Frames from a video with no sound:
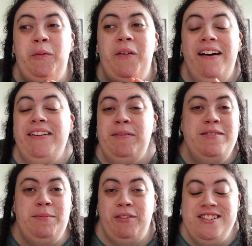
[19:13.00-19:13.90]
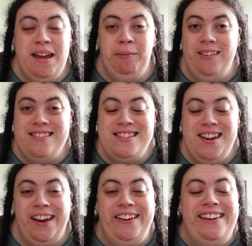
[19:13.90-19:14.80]
welcome to Project
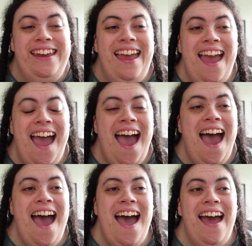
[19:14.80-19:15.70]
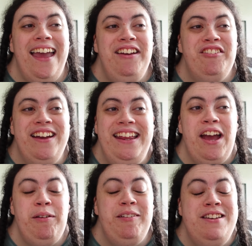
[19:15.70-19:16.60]
Moonstone. I really
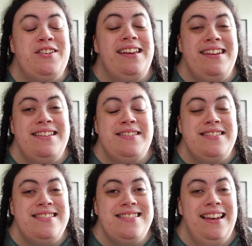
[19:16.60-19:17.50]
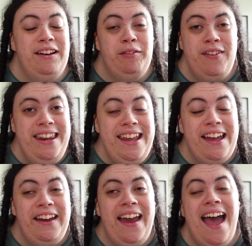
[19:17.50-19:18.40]
hope you enjoyed this little
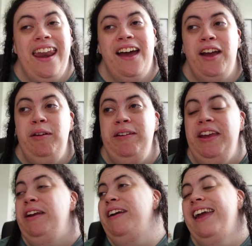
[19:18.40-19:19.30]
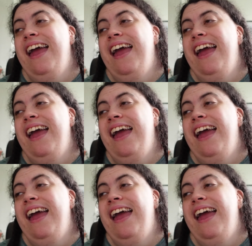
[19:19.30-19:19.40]
video, and I hope you're